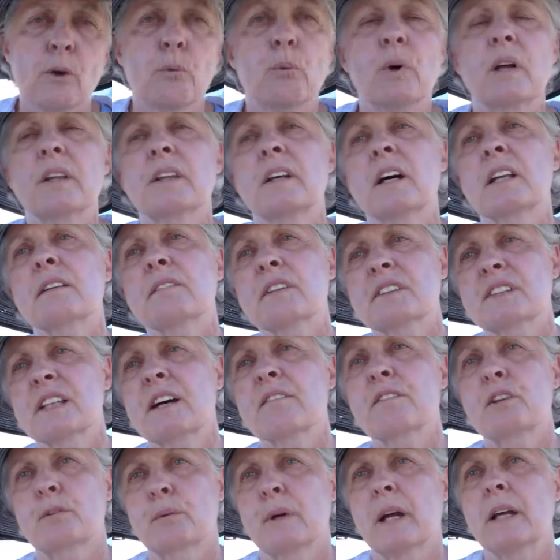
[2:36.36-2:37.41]
Well, none of us
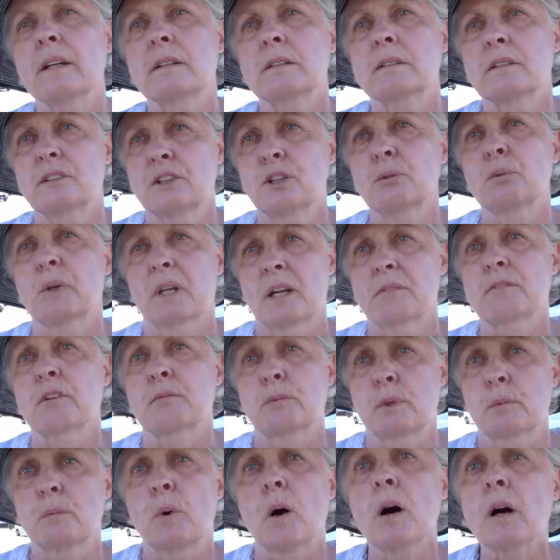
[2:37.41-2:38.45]
have the right to do whatever
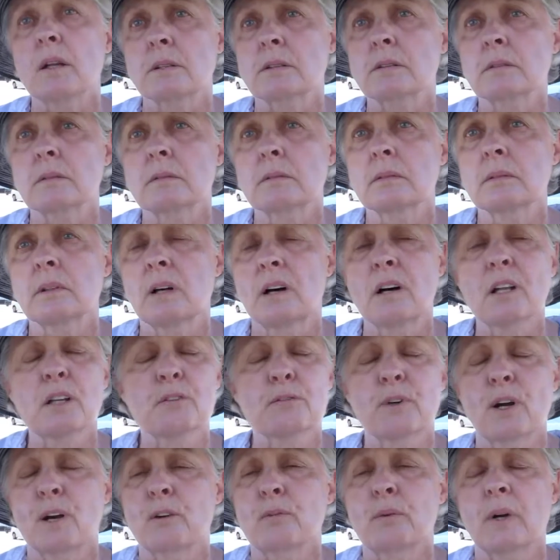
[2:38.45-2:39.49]
we want. All
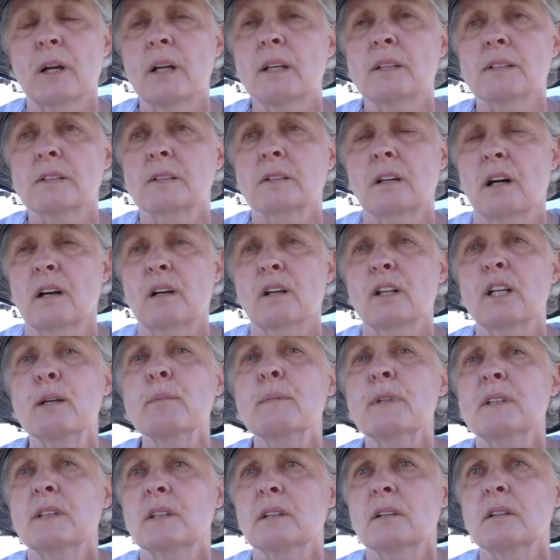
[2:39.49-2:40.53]
of our rights are
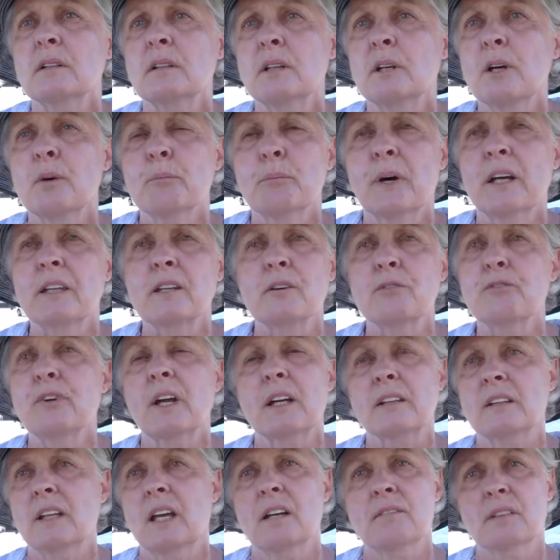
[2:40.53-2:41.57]
limited by the
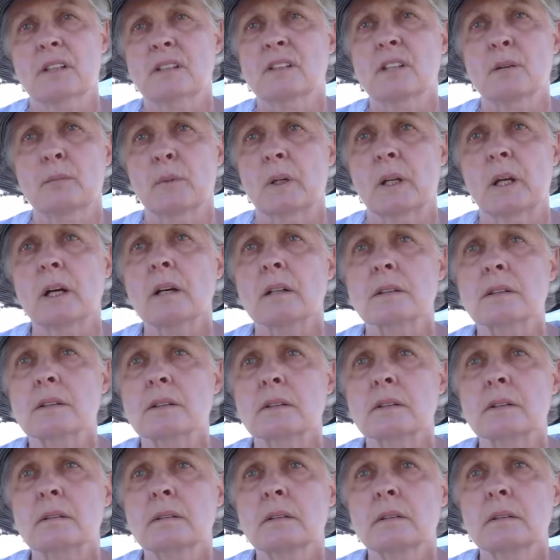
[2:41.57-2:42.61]
effect they have on someone
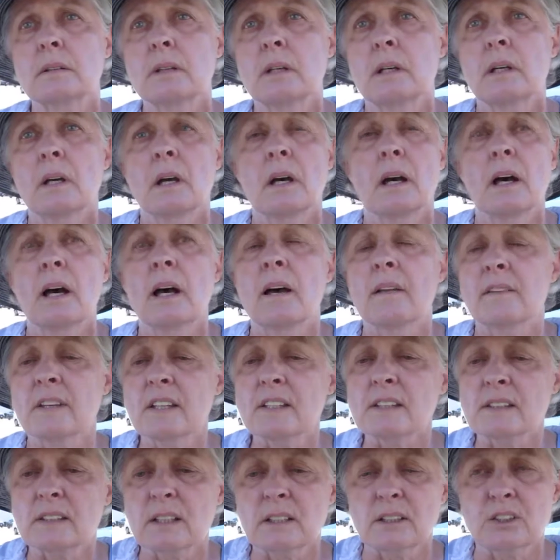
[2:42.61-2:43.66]
else.
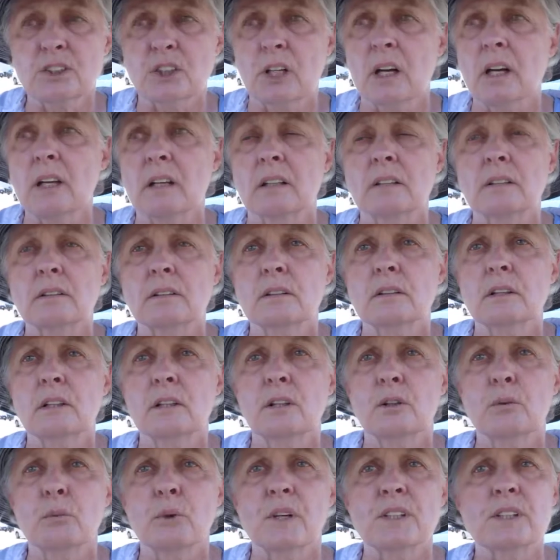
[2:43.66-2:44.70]
This little child
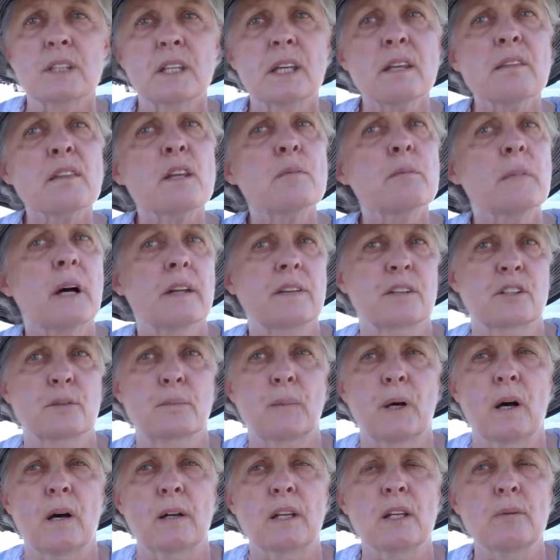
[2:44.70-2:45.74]
was in the mother's
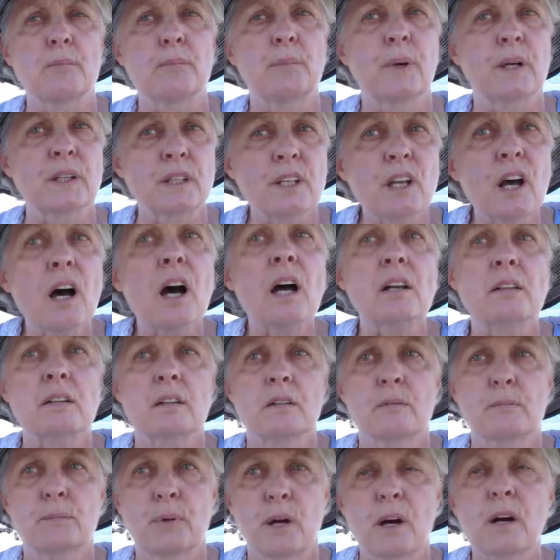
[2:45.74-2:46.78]
body, but not
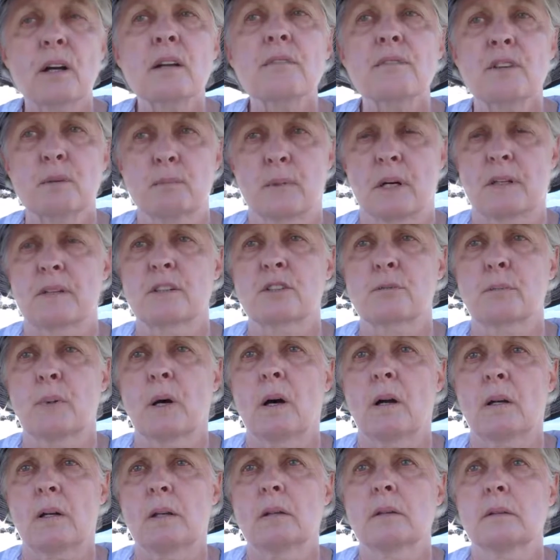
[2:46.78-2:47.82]
part of the mother's
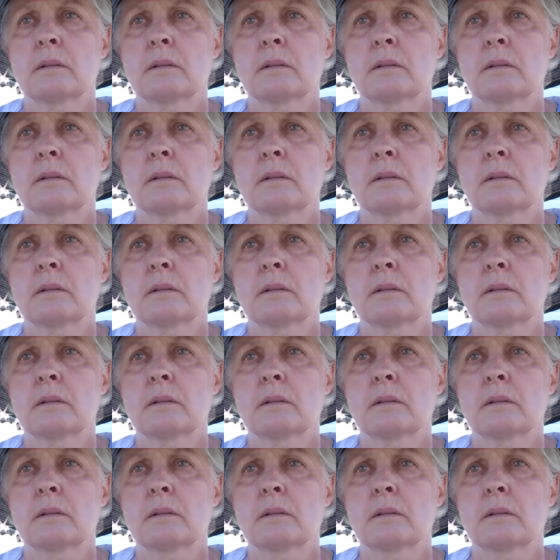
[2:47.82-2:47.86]
body.